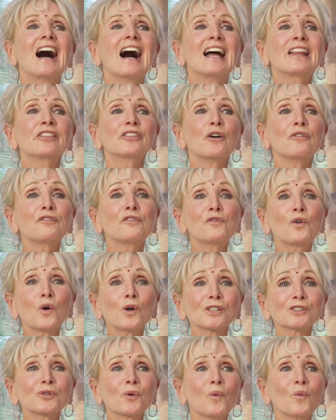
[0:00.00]
And the
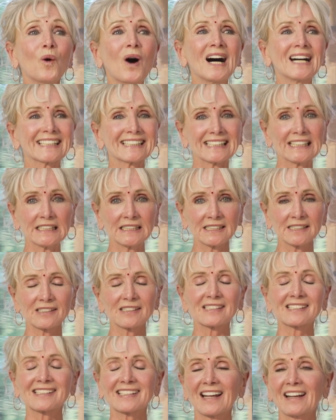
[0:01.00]
fourth one
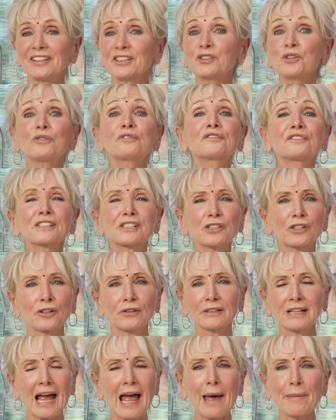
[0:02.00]
is your
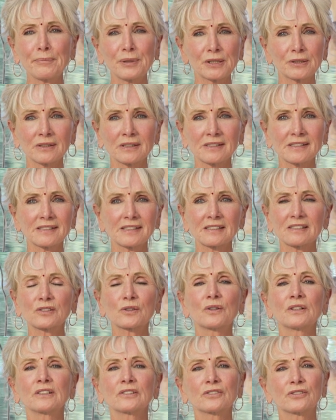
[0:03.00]
physical appearance is
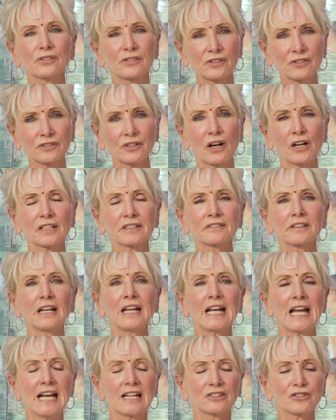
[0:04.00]
going to start
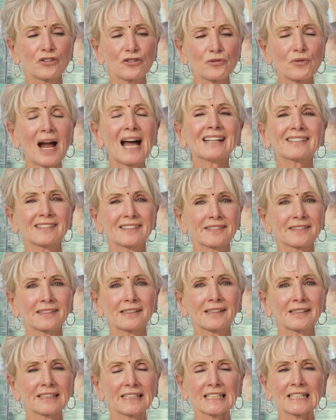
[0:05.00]

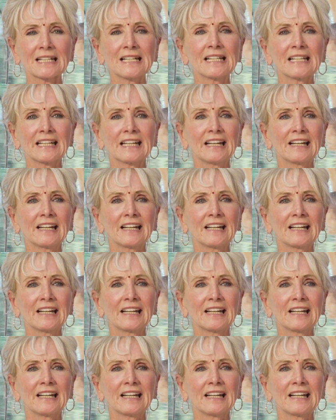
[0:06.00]
drastically.